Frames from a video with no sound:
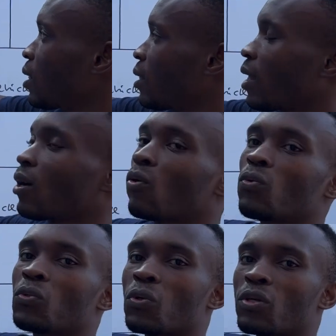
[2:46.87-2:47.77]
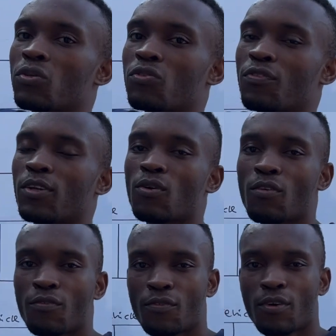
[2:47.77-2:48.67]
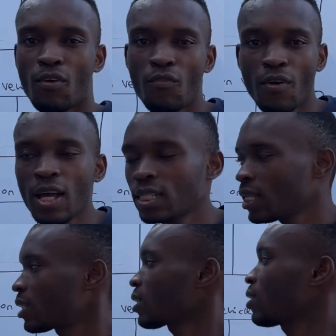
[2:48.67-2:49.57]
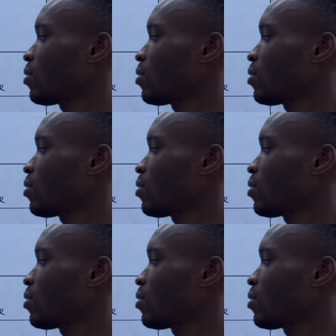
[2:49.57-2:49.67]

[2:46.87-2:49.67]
they're going to reduce value of assets,